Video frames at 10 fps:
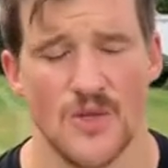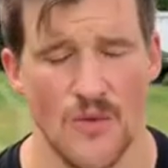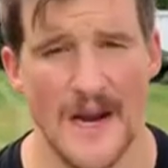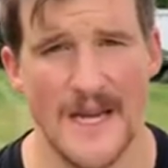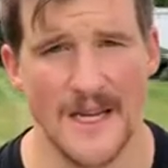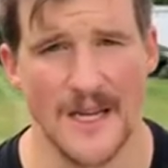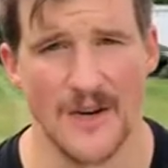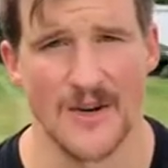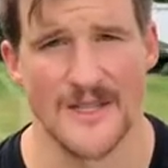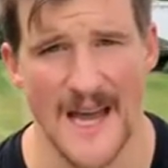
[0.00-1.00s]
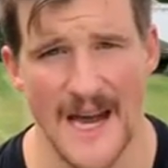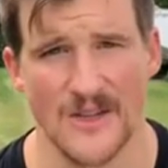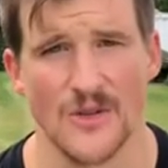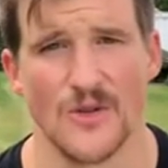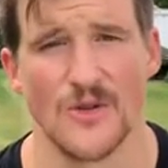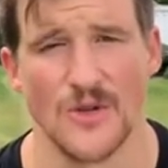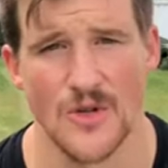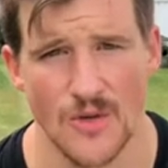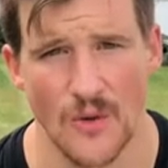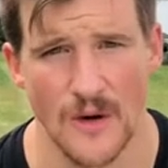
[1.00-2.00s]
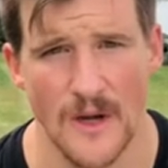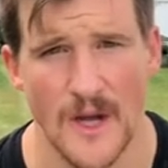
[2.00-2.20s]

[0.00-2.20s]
training gear tactical short.